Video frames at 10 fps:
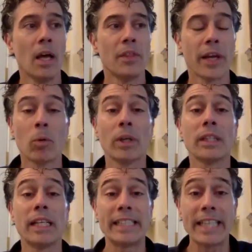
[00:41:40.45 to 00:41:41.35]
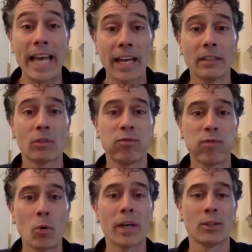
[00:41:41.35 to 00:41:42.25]
there was an intense
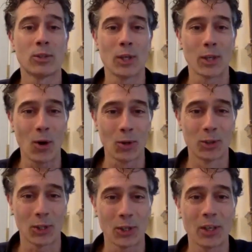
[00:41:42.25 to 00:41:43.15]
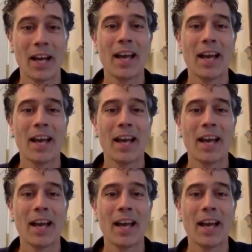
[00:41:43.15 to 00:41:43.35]
focus on culture